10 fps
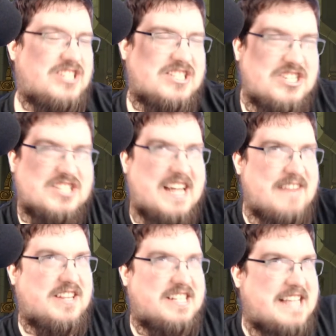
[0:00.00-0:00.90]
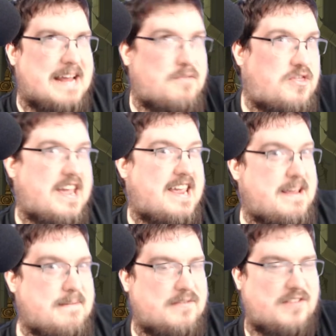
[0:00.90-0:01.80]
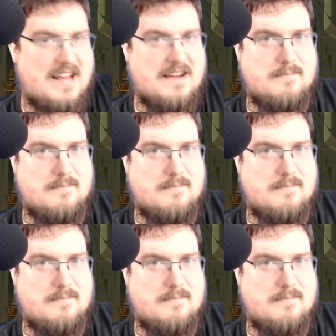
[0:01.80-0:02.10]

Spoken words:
just kind of on the same theme of like